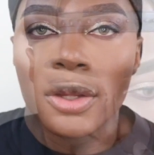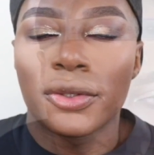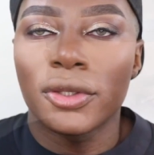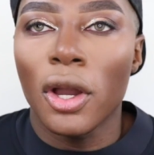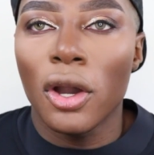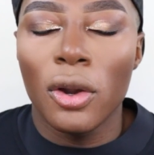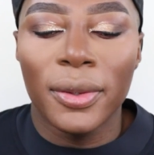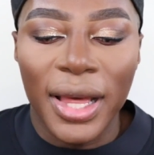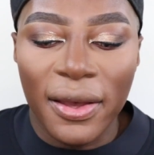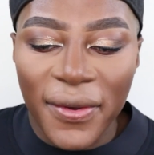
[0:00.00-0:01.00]
So
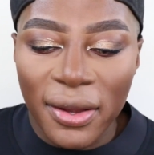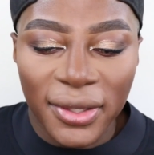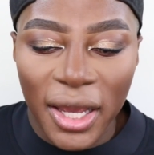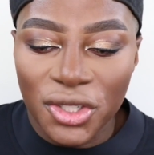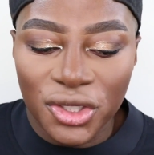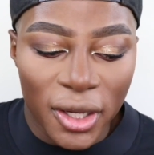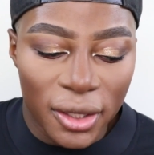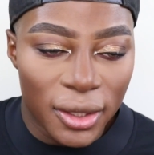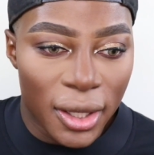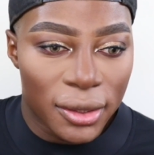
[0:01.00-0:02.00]
that
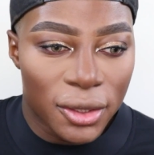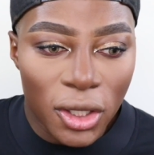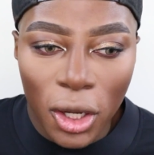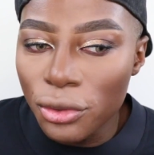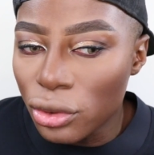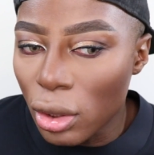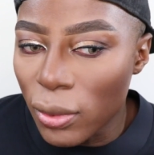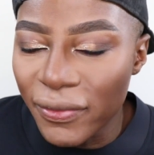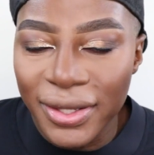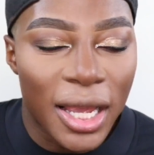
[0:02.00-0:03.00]
foundation to contour
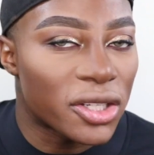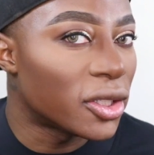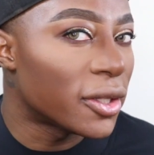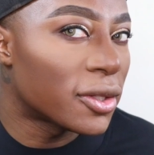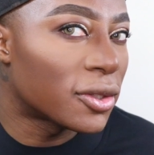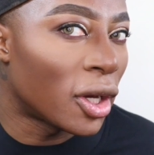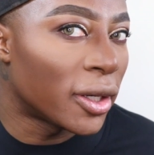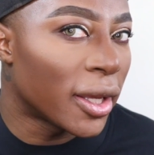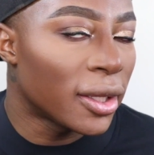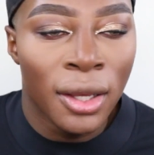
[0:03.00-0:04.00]
with is actually
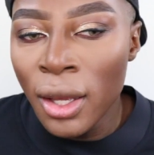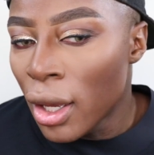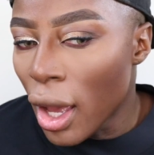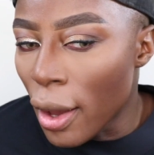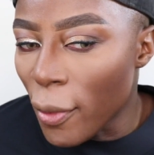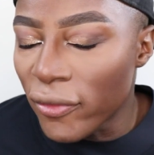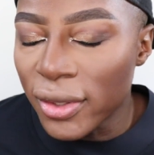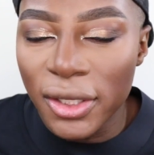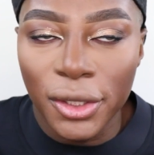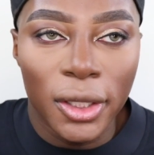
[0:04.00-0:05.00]
stunning.
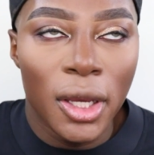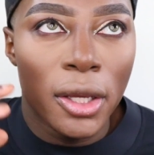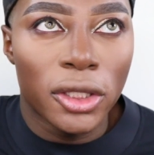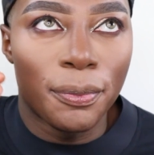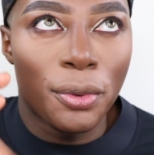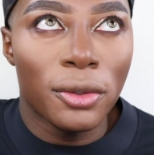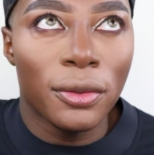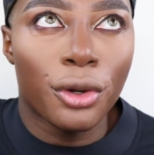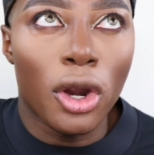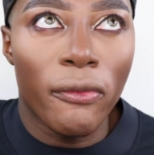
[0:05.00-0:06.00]
Obviously, to build
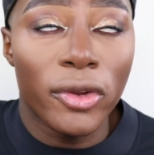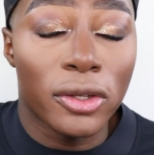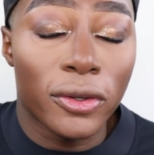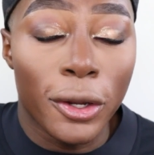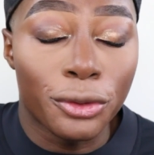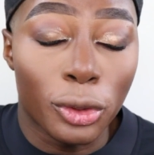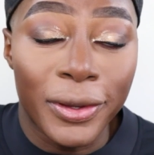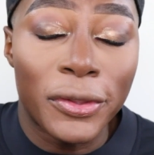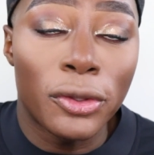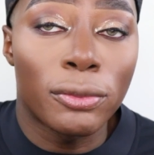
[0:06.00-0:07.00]
up the coverage of the contour, you
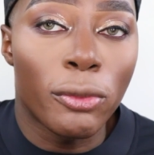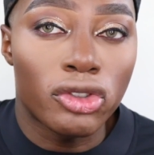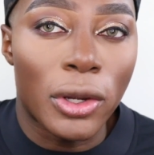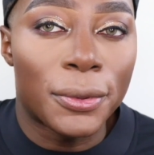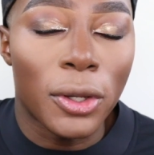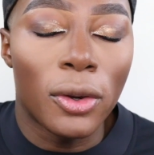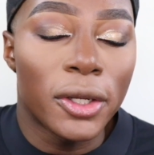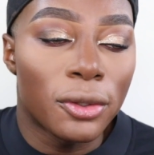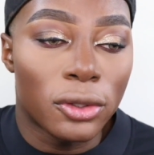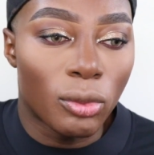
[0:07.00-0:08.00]
have to use more drops. So I
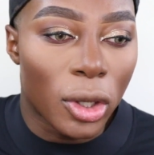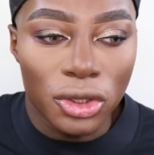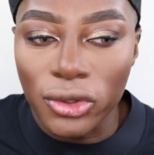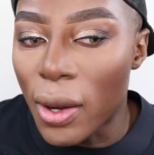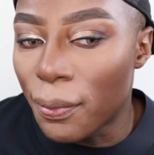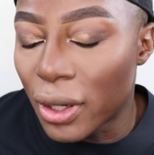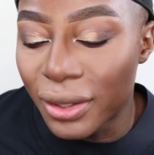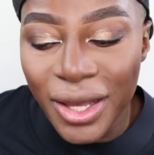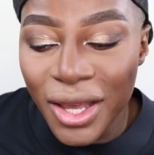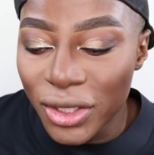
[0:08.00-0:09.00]
only used one drop,
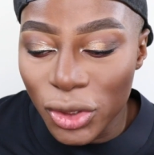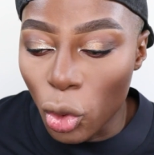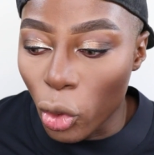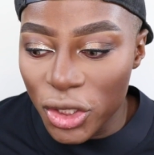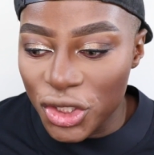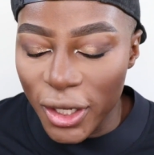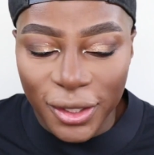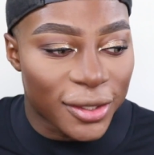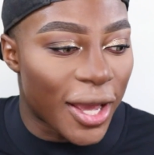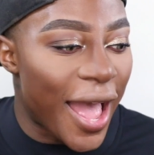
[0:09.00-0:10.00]
but it's
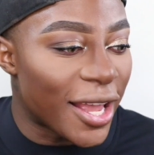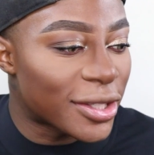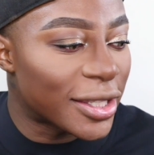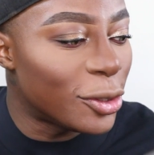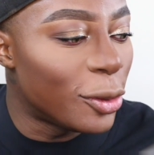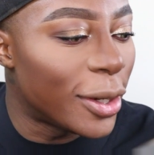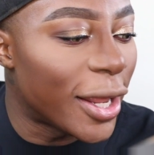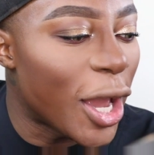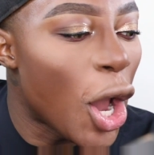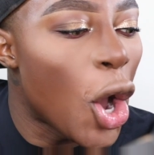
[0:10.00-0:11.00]
gorgeous,
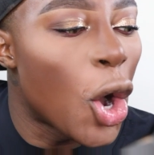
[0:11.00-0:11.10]
absolutely